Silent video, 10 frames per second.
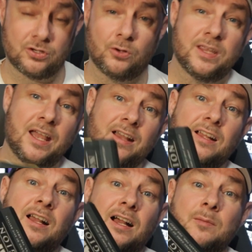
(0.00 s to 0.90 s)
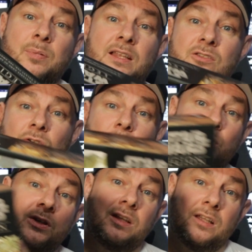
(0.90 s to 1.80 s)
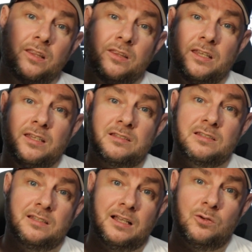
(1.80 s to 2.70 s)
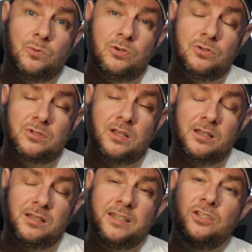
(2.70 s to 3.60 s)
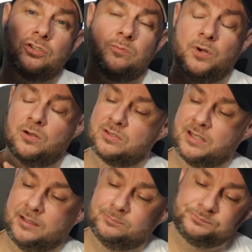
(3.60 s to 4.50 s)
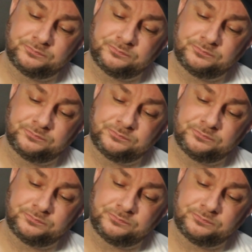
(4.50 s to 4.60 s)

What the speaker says: So yeah, I picked up the Star Wars Legion box set,